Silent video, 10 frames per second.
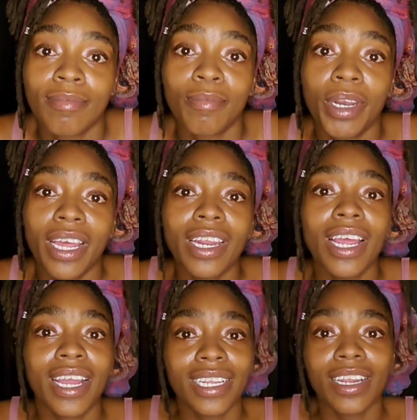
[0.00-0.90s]
But now that I
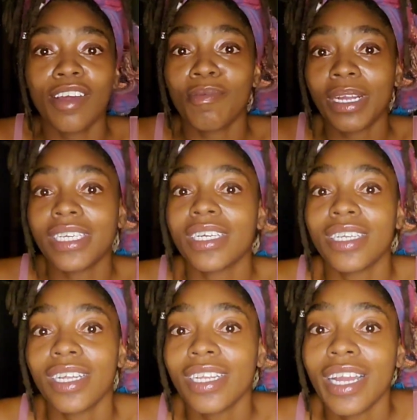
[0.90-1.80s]
got that off my chest,
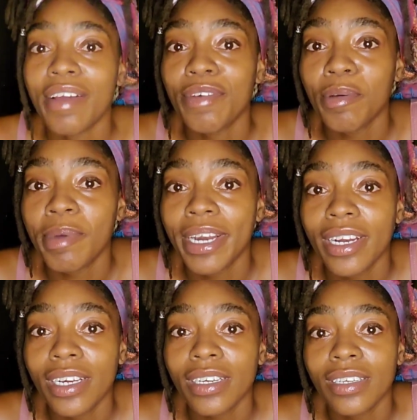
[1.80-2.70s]
I think I feel
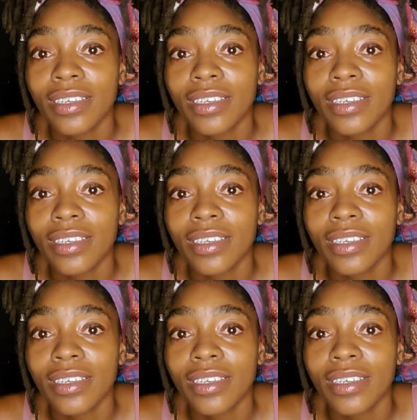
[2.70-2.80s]
better.